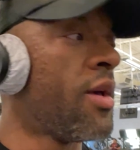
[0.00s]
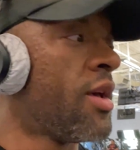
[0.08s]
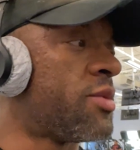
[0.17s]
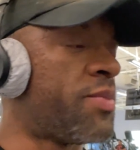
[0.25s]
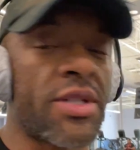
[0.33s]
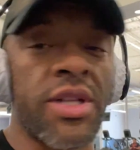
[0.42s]

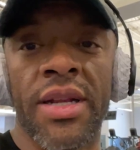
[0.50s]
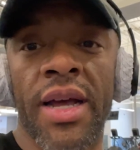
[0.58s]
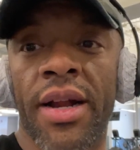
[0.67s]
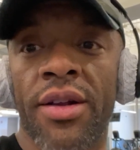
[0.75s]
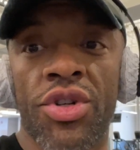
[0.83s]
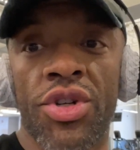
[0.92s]
especially
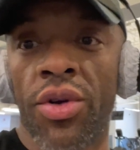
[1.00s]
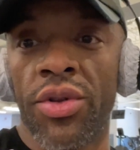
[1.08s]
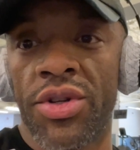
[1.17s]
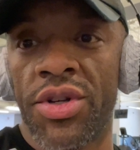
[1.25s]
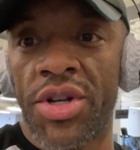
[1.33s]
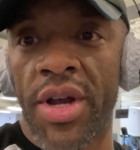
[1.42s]
not on
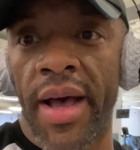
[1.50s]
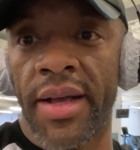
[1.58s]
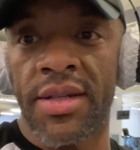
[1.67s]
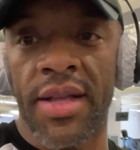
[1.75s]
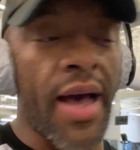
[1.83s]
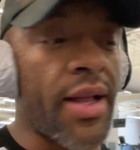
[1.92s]
shoulders or
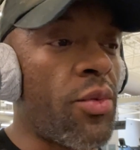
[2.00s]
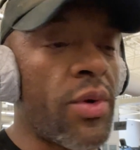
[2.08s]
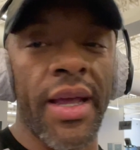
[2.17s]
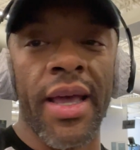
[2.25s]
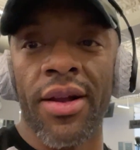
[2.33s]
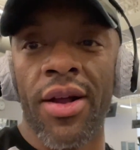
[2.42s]
chest. I don't
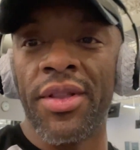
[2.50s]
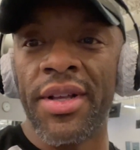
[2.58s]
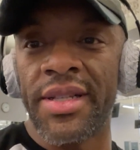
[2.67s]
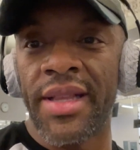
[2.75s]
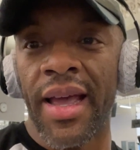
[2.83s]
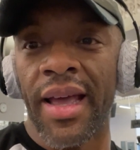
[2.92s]
want to get on
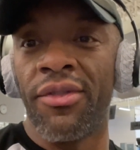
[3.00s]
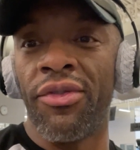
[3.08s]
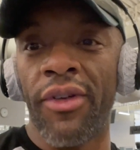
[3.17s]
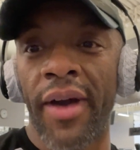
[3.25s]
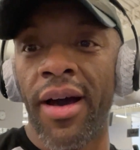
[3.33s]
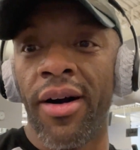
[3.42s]
this thing and
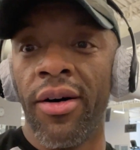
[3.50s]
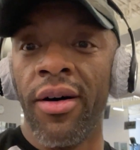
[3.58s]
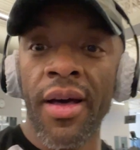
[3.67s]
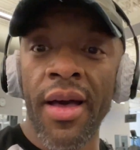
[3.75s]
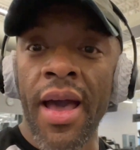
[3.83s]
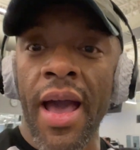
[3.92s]
fail
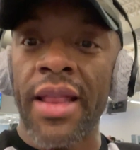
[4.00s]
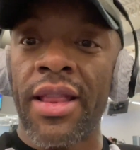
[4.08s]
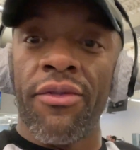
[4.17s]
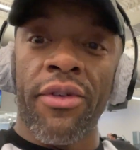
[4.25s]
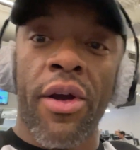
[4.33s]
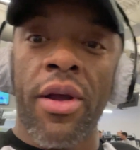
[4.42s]
at
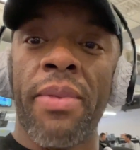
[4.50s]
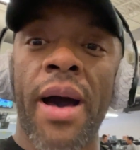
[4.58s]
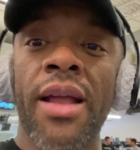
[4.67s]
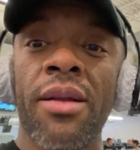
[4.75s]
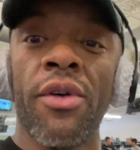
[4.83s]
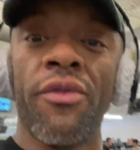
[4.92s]
the very
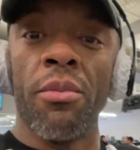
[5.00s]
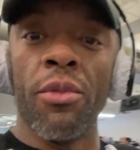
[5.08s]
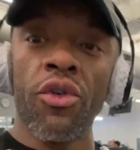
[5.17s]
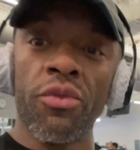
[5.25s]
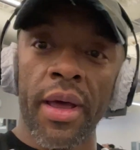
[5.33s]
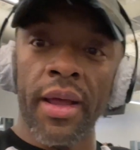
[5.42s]
bottom of the
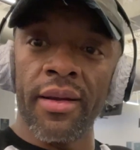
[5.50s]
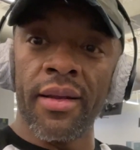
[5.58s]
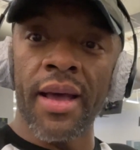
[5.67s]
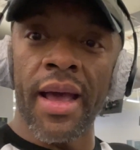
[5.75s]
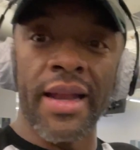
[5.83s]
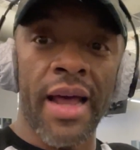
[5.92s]
movement
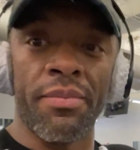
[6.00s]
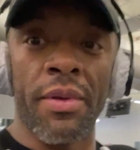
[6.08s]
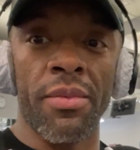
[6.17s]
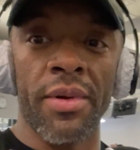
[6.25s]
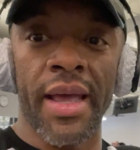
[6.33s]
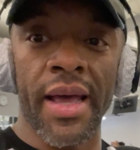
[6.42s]
and not
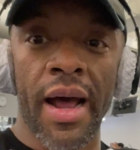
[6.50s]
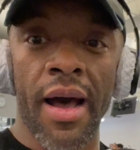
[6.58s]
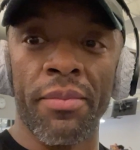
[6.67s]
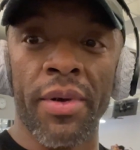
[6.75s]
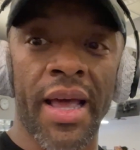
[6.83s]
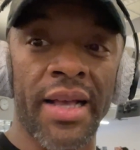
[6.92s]
be able to get
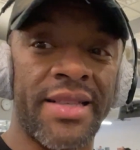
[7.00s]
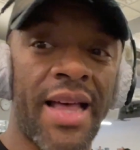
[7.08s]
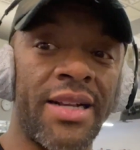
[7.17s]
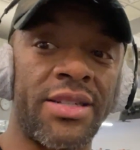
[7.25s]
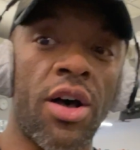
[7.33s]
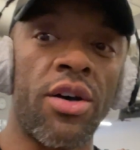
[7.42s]
up, because
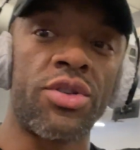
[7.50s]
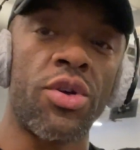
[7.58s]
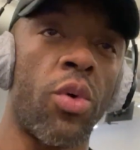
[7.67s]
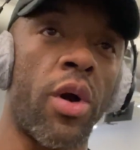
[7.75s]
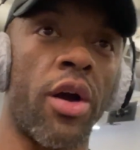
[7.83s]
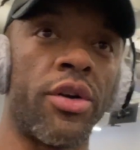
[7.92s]
that is also
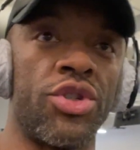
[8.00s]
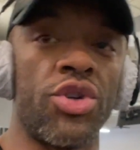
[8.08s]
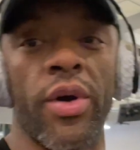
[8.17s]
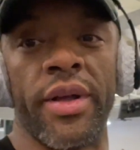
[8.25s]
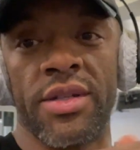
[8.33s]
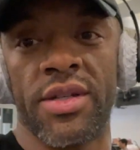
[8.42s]
where our
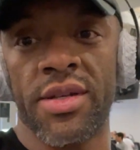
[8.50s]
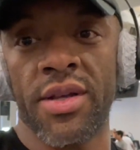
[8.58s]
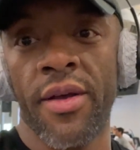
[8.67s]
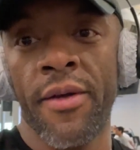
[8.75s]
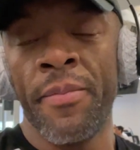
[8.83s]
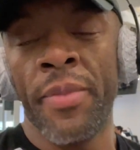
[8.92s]
joints
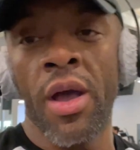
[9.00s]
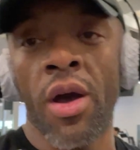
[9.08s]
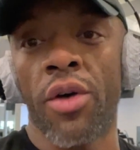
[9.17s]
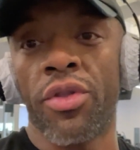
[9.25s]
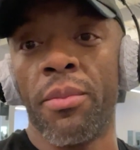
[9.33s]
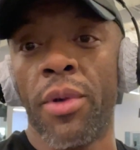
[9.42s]

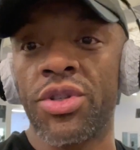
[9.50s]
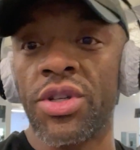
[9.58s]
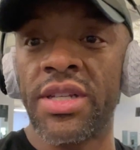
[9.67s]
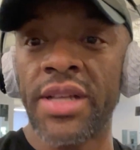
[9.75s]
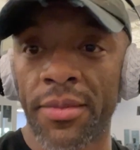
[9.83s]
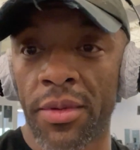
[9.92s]
are the most
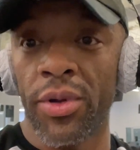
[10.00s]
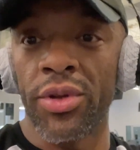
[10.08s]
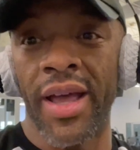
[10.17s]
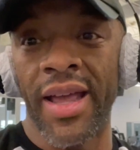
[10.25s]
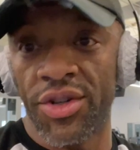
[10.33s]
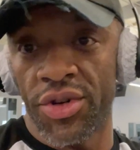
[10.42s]
susceptible
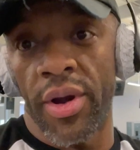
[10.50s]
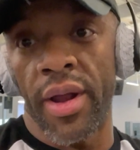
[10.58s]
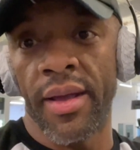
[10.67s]
to injury.